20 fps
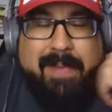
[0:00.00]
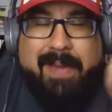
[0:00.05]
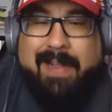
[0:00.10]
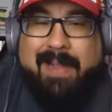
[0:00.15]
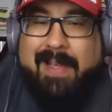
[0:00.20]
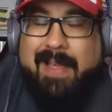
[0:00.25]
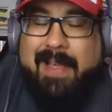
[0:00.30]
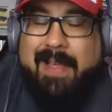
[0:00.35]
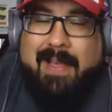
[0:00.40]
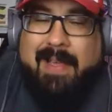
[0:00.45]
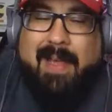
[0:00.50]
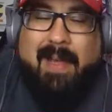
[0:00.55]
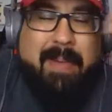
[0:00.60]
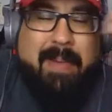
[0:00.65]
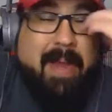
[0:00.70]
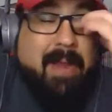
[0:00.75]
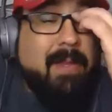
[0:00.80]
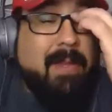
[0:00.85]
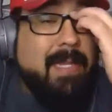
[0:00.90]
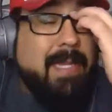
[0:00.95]
But
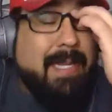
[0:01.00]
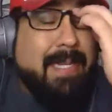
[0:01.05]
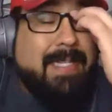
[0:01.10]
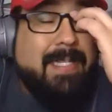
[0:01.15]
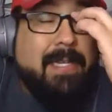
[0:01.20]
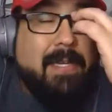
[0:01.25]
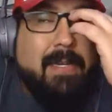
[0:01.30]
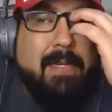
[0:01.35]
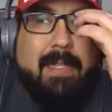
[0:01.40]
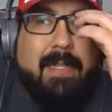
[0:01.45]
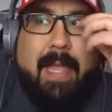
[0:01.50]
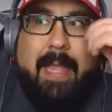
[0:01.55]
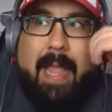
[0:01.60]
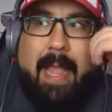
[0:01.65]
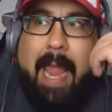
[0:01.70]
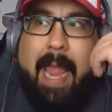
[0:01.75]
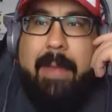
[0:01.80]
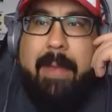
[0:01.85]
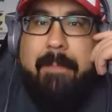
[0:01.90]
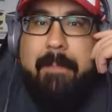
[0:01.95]
apparently, it took like
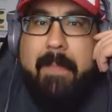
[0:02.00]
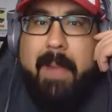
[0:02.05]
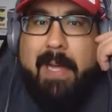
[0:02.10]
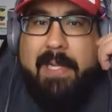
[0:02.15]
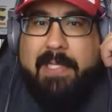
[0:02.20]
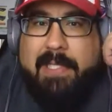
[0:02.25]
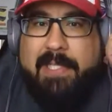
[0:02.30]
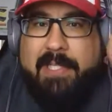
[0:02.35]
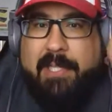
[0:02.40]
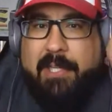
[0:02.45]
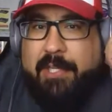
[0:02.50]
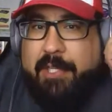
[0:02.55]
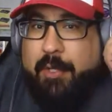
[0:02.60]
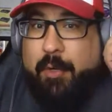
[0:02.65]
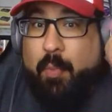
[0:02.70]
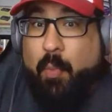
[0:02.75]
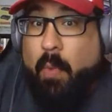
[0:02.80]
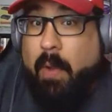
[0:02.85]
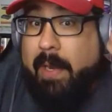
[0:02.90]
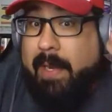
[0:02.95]
8 months to do
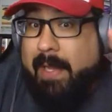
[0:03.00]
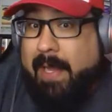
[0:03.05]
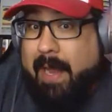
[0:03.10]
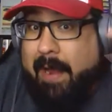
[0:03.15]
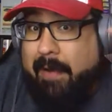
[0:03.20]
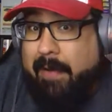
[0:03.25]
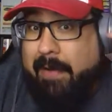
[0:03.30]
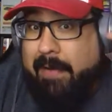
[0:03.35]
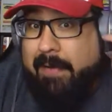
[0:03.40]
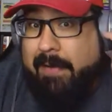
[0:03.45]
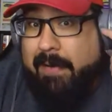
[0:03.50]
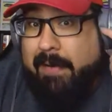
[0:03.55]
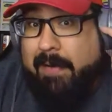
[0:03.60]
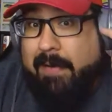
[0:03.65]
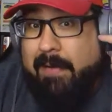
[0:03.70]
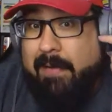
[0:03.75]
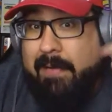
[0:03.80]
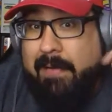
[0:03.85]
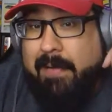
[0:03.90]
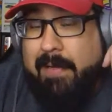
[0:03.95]
one
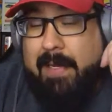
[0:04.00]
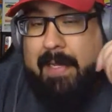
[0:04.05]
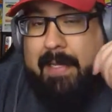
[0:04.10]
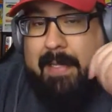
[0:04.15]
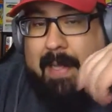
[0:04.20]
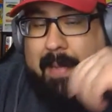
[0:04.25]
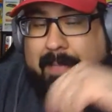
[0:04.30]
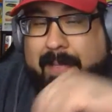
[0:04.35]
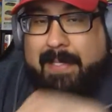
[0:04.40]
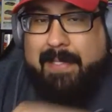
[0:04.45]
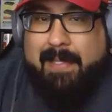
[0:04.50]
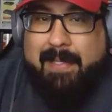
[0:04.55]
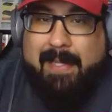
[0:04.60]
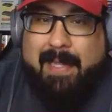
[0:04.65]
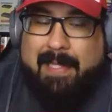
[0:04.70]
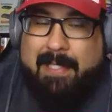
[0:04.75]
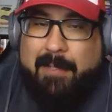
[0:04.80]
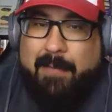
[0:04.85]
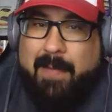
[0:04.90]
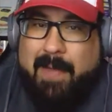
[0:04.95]
character. Mm-hmm. I'm guessing
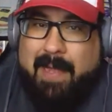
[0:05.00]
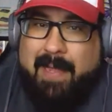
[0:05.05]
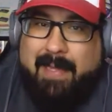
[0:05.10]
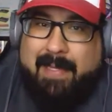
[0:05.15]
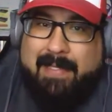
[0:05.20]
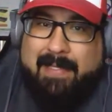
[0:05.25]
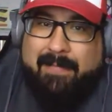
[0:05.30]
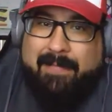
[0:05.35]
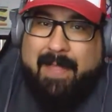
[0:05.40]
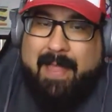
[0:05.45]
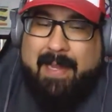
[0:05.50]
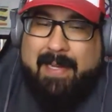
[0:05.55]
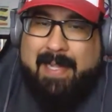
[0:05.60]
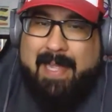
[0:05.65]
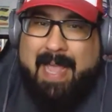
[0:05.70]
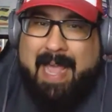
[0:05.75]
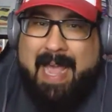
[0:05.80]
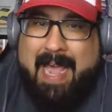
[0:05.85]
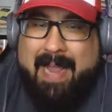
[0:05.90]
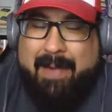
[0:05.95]
that's why. Because if they had
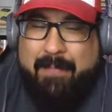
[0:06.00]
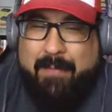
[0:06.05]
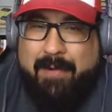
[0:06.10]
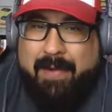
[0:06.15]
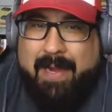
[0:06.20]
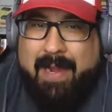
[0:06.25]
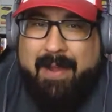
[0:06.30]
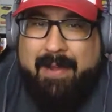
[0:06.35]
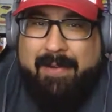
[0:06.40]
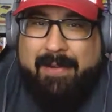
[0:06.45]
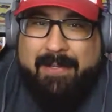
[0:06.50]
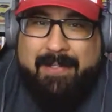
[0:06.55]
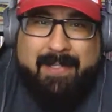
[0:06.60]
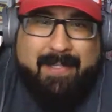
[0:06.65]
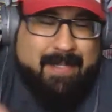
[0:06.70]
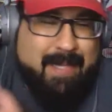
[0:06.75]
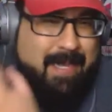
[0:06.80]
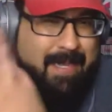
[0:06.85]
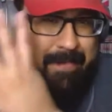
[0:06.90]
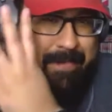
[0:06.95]
to add more characters,
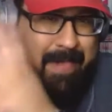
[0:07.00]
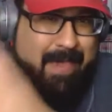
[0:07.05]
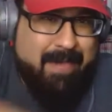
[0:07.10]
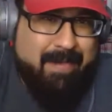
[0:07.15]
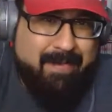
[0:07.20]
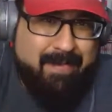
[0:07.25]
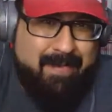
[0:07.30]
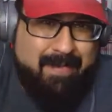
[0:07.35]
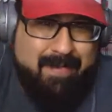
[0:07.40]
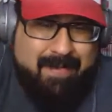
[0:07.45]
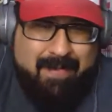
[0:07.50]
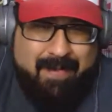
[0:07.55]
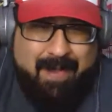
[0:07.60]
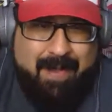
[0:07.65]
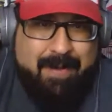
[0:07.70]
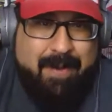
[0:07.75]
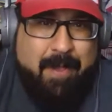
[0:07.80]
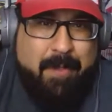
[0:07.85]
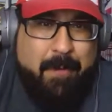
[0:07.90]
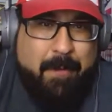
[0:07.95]
it'd take them like
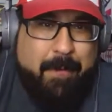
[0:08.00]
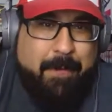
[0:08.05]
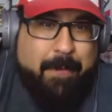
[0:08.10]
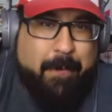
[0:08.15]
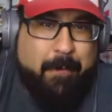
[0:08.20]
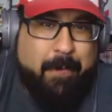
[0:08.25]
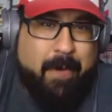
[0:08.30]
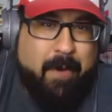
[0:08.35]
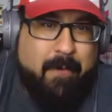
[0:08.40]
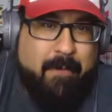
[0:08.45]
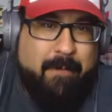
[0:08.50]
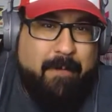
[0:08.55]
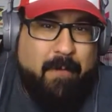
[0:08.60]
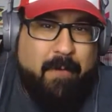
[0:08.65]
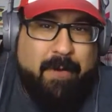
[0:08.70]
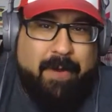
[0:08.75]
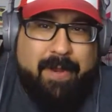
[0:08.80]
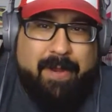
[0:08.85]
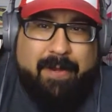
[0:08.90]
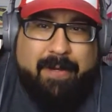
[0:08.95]
another 3 or
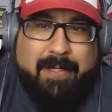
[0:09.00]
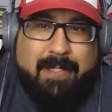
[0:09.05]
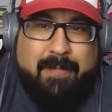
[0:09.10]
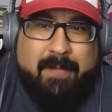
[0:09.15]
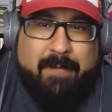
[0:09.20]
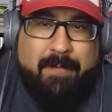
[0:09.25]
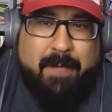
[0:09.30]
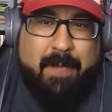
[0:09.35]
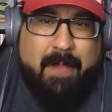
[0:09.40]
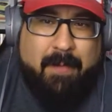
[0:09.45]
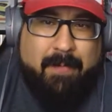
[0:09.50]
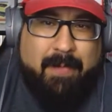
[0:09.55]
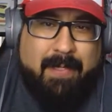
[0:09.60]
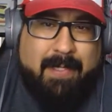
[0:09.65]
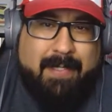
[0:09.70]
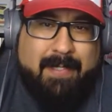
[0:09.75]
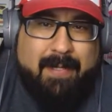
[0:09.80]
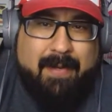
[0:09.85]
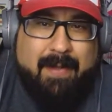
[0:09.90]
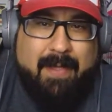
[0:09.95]
4 years before they
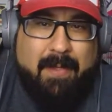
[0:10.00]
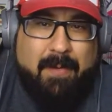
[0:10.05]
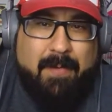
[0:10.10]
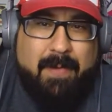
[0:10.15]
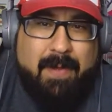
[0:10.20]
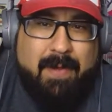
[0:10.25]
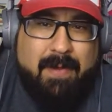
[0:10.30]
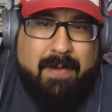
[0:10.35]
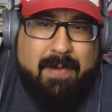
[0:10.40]
release another one.